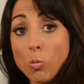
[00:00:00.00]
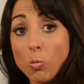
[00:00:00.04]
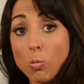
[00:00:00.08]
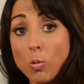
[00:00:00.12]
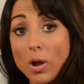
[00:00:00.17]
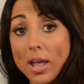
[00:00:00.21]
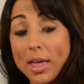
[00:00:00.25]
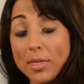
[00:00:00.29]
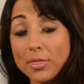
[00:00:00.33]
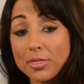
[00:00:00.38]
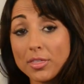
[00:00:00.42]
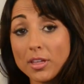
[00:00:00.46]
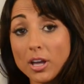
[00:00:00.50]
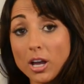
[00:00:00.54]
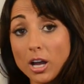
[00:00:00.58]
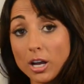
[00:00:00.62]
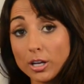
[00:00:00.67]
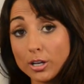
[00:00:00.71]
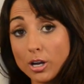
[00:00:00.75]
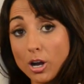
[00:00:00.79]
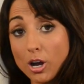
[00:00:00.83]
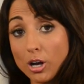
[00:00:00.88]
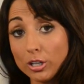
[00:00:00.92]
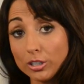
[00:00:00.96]
with a
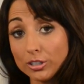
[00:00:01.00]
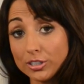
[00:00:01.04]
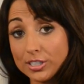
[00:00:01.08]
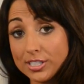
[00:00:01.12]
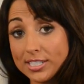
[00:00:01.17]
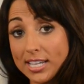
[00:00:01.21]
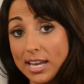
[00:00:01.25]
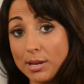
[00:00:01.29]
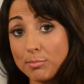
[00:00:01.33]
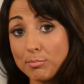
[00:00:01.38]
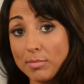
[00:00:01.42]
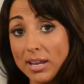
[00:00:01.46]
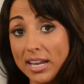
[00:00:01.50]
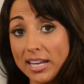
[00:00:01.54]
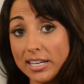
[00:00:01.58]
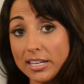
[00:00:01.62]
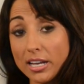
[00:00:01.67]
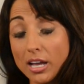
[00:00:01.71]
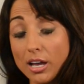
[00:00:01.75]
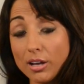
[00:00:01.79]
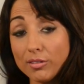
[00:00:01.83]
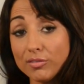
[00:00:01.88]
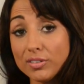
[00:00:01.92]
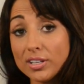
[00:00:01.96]
collar stay made
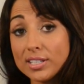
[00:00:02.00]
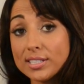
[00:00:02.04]
of